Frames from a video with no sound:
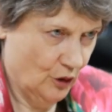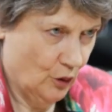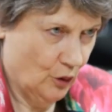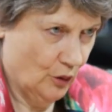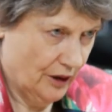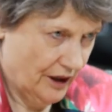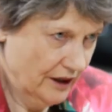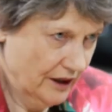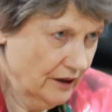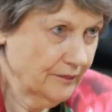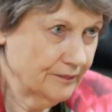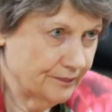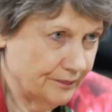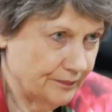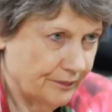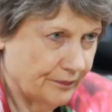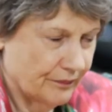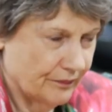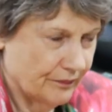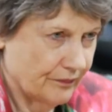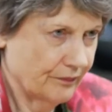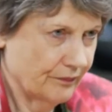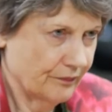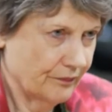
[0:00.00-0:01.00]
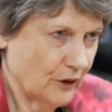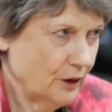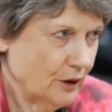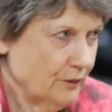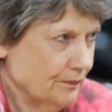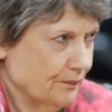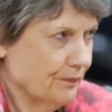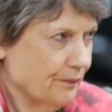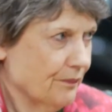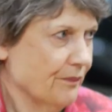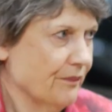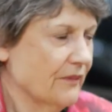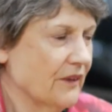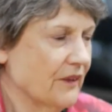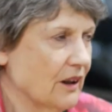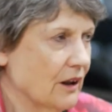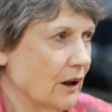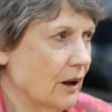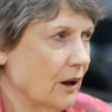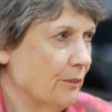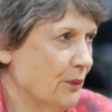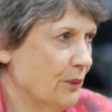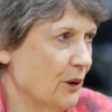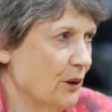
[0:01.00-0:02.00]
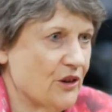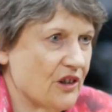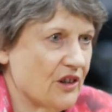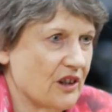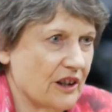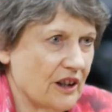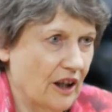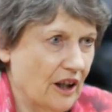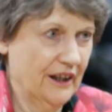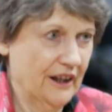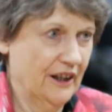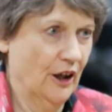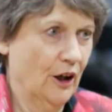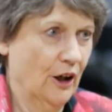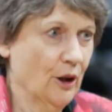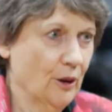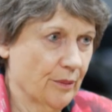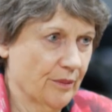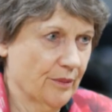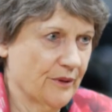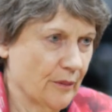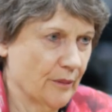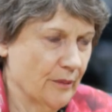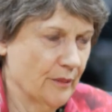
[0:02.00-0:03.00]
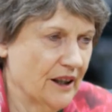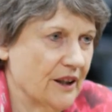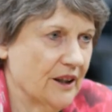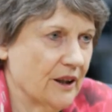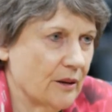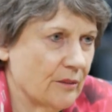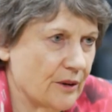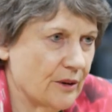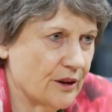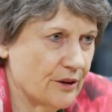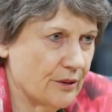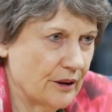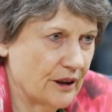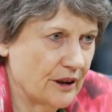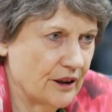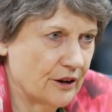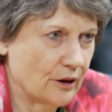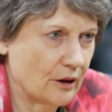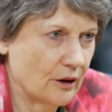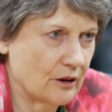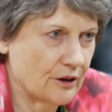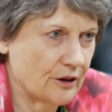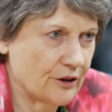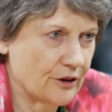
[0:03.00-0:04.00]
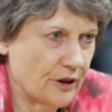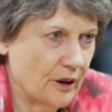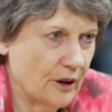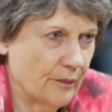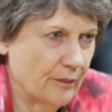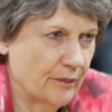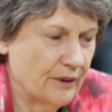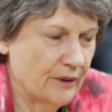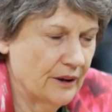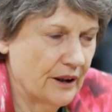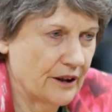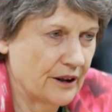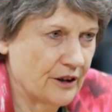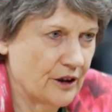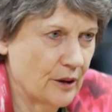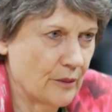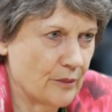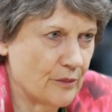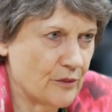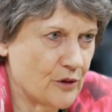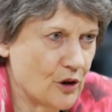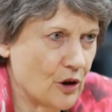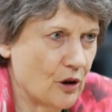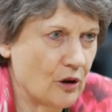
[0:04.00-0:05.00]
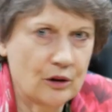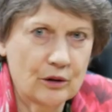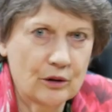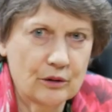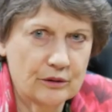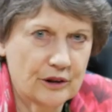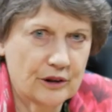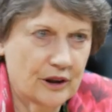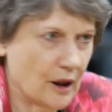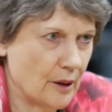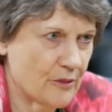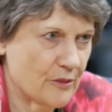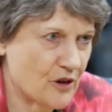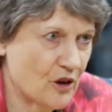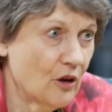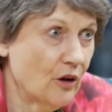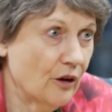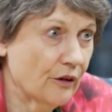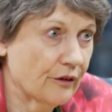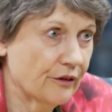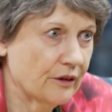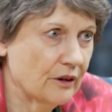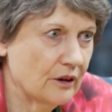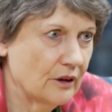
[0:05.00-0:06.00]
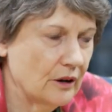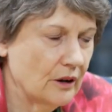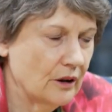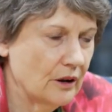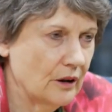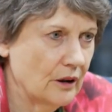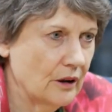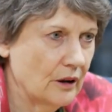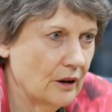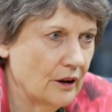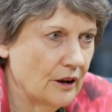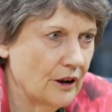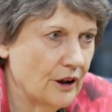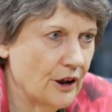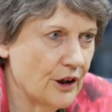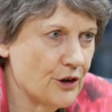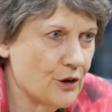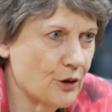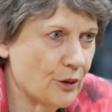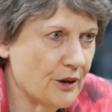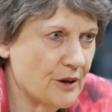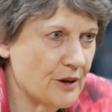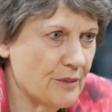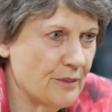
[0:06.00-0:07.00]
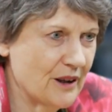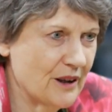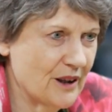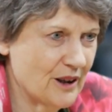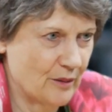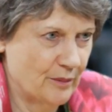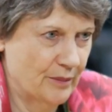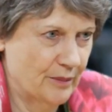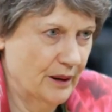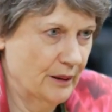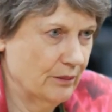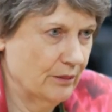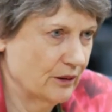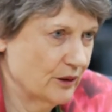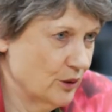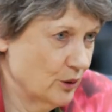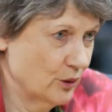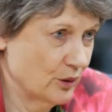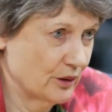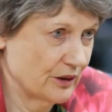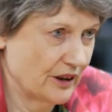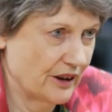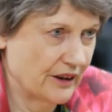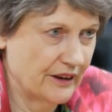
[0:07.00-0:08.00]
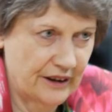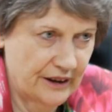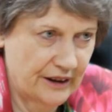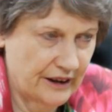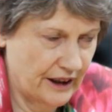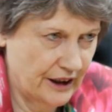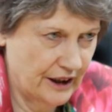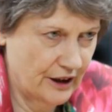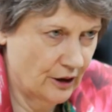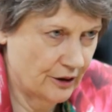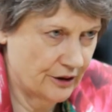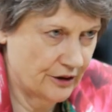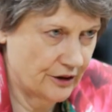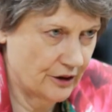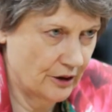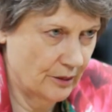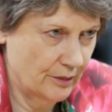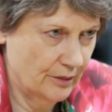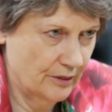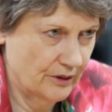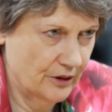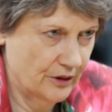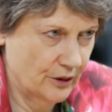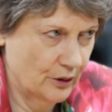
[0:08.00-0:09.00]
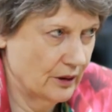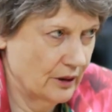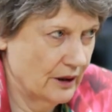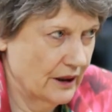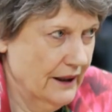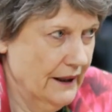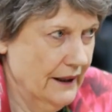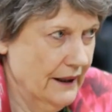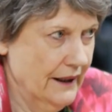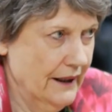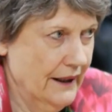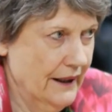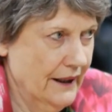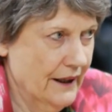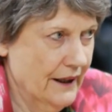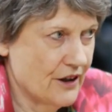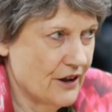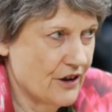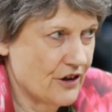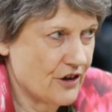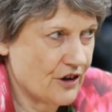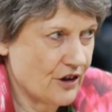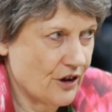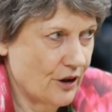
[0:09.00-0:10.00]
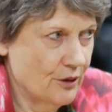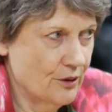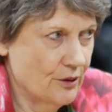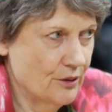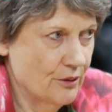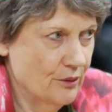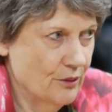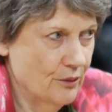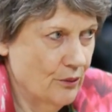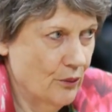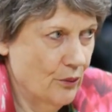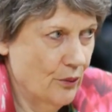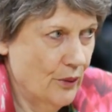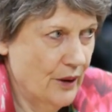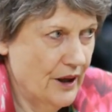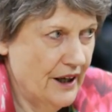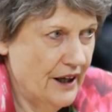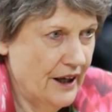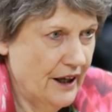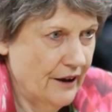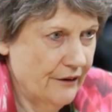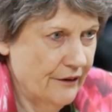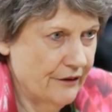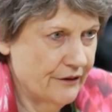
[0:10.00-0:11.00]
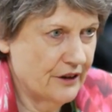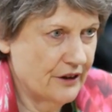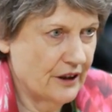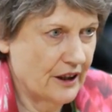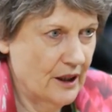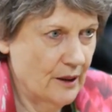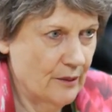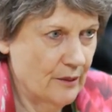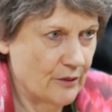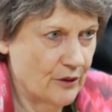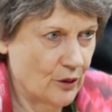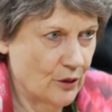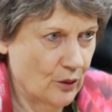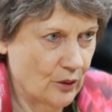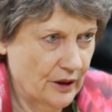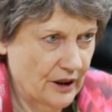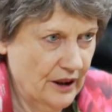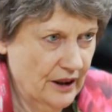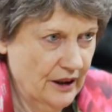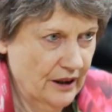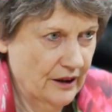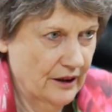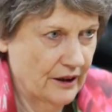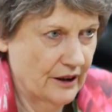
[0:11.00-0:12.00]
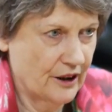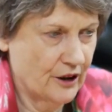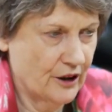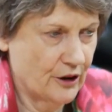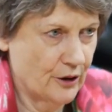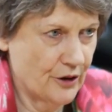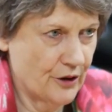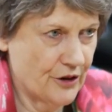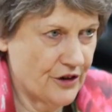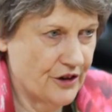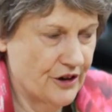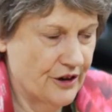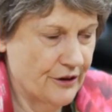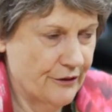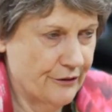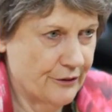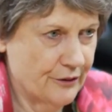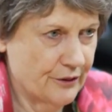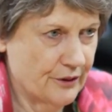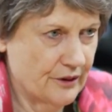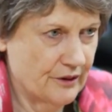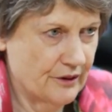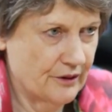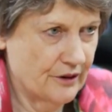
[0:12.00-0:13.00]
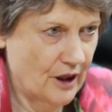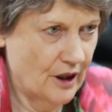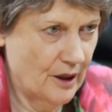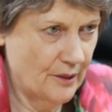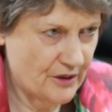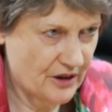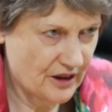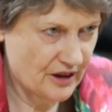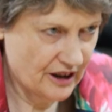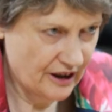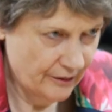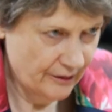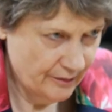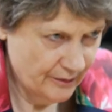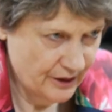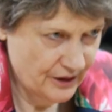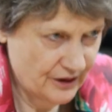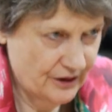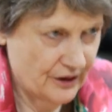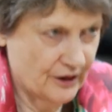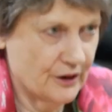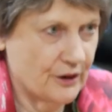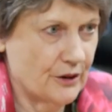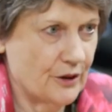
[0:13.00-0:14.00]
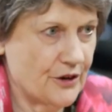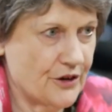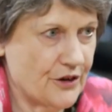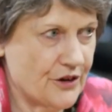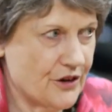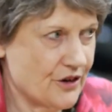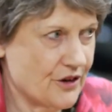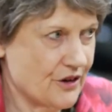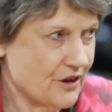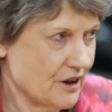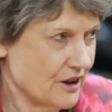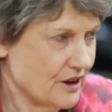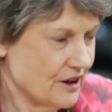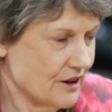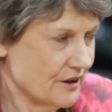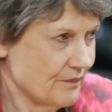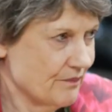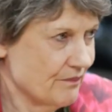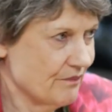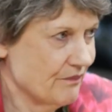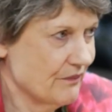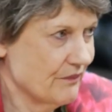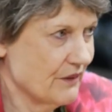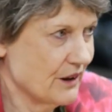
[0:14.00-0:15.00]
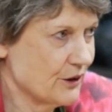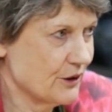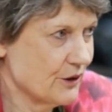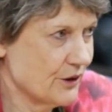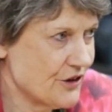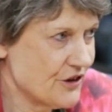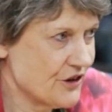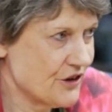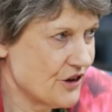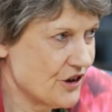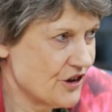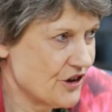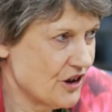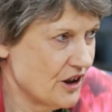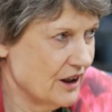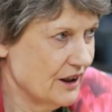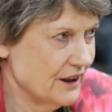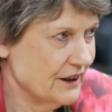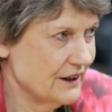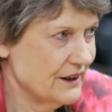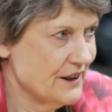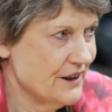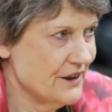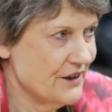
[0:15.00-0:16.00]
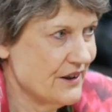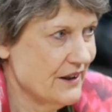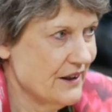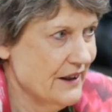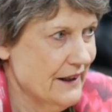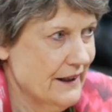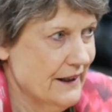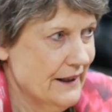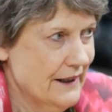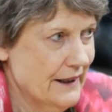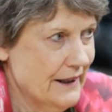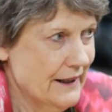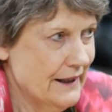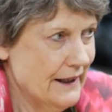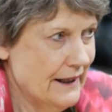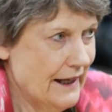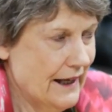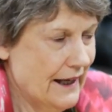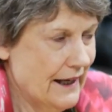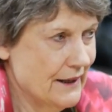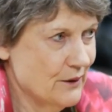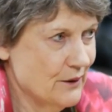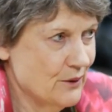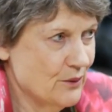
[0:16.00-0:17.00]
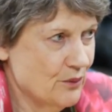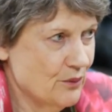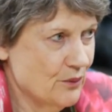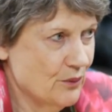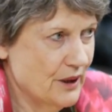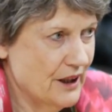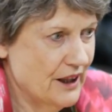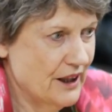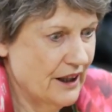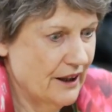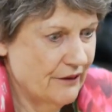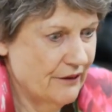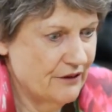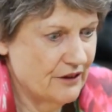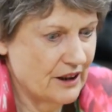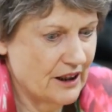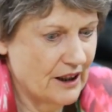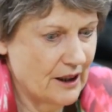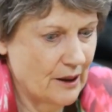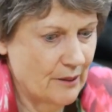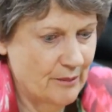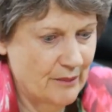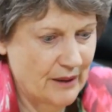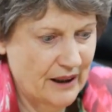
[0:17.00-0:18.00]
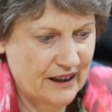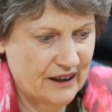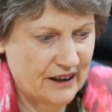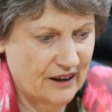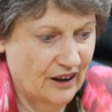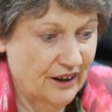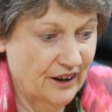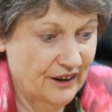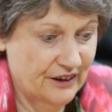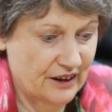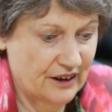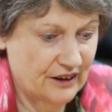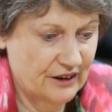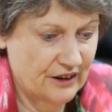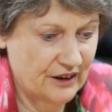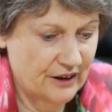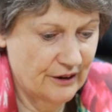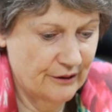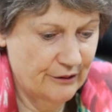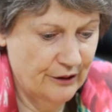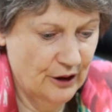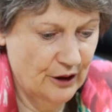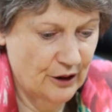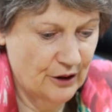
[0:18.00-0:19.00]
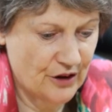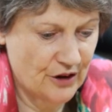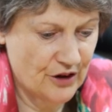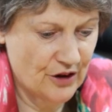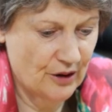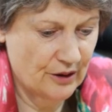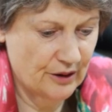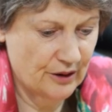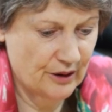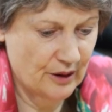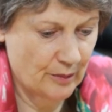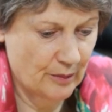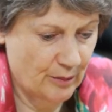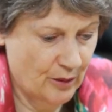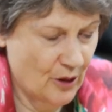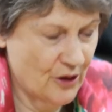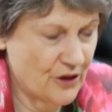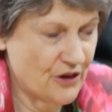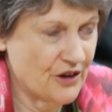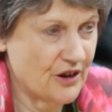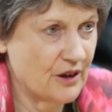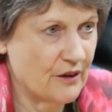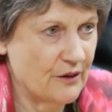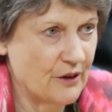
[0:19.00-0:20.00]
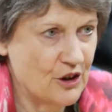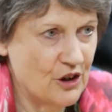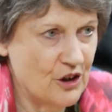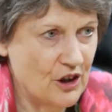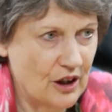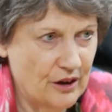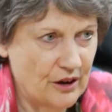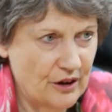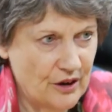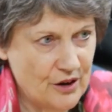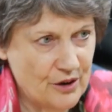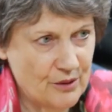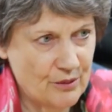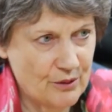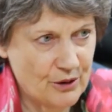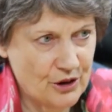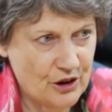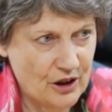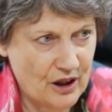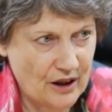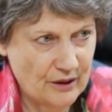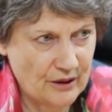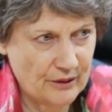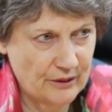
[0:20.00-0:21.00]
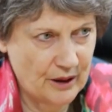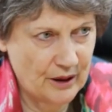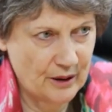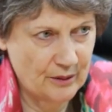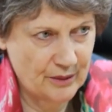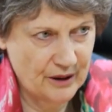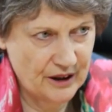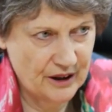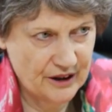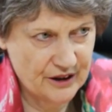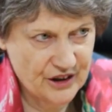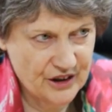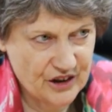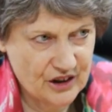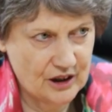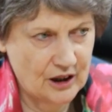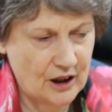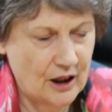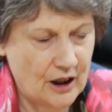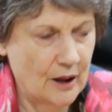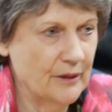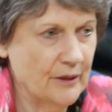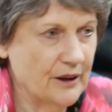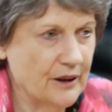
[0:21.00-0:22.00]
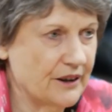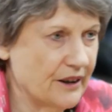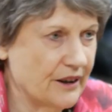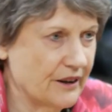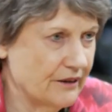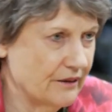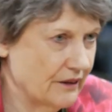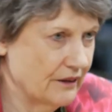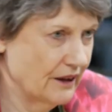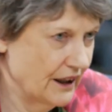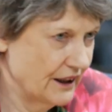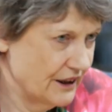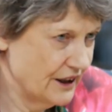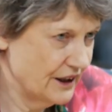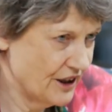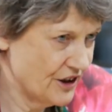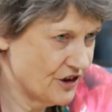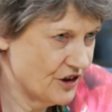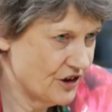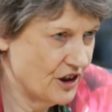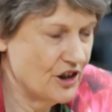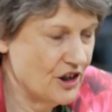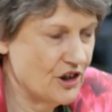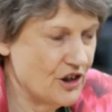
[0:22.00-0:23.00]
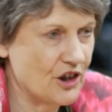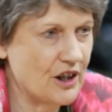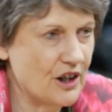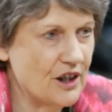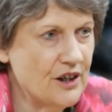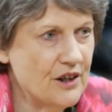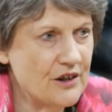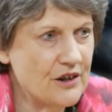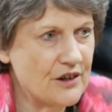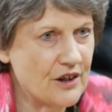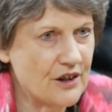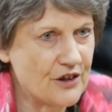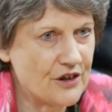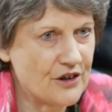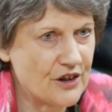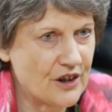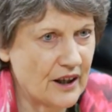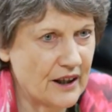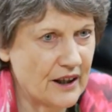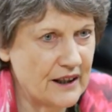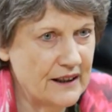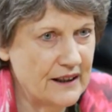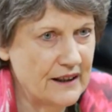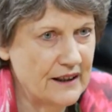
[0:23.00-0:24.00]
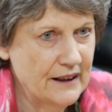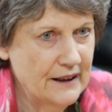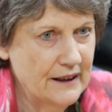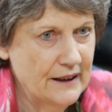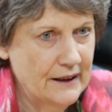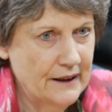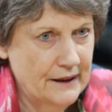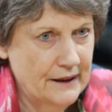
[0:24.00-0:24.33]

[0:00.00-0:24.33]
talking. Yes. Right? Personally, I hope the meeting between Donald Trump and Kim Jong un comes off. It's always better that people talk than that they're not talk. Yeah, talk. Yeah. So we have to keep talking across different types of government, across, uh, across societies. And we have to come back, I think, to the focus on the positive agendas, which are around Paris climate and, and SDGs, and say